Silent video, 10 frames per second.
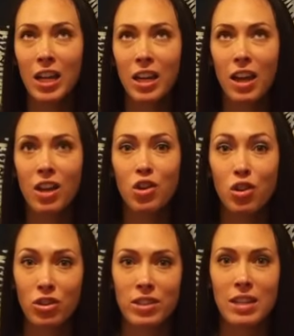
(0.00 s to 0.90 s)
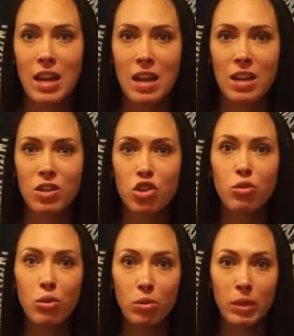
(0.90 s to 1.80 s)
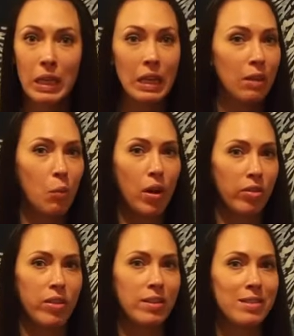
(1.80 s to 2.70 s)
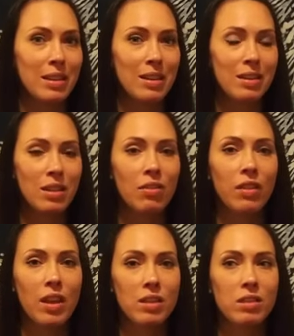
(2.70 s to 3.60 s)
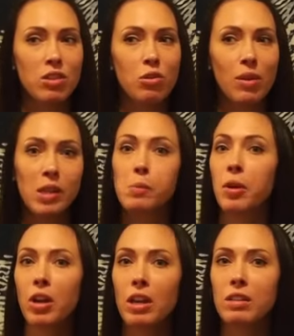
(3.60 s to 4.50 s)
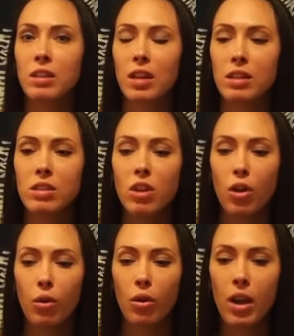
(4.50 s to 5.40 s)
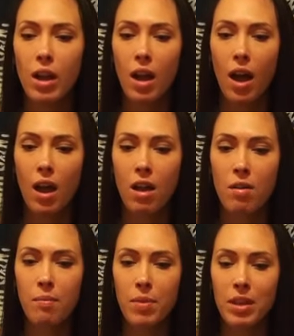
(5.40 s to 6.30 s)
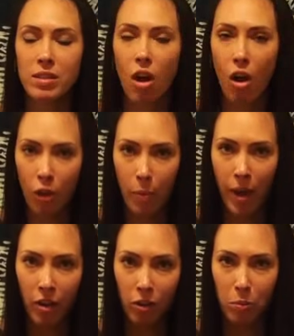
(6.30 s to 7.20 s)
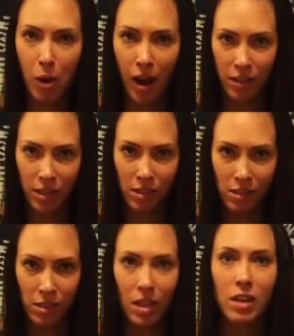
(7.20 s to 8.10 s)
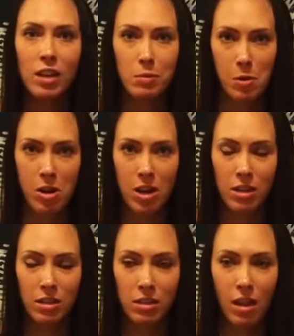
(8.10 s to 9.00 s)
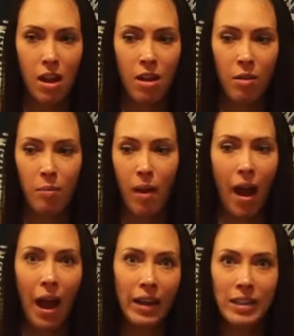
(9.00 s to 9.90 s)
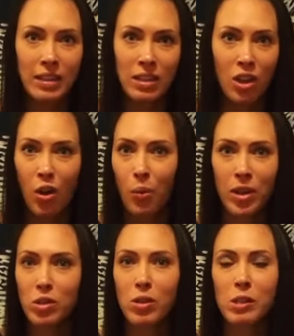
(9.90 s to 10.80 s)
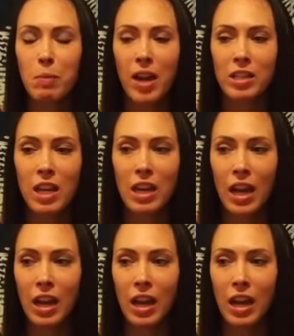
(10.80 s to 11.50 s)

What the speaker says: understand truly what this is unless you experience it. So it's all about practice and experience. I didn't know what to expect, and